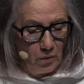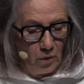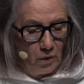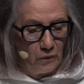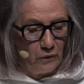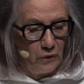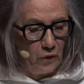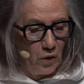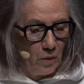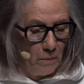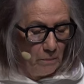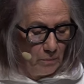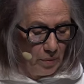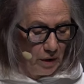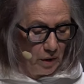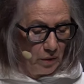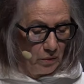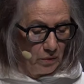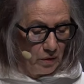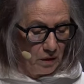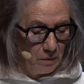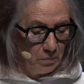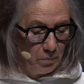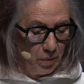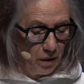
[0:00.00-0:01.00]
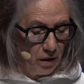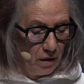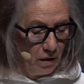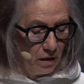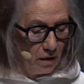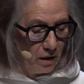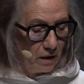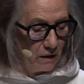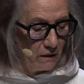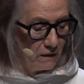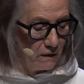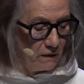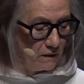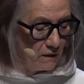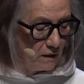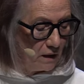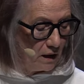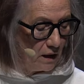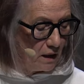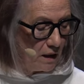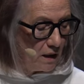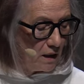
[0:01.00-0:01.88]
of component parts,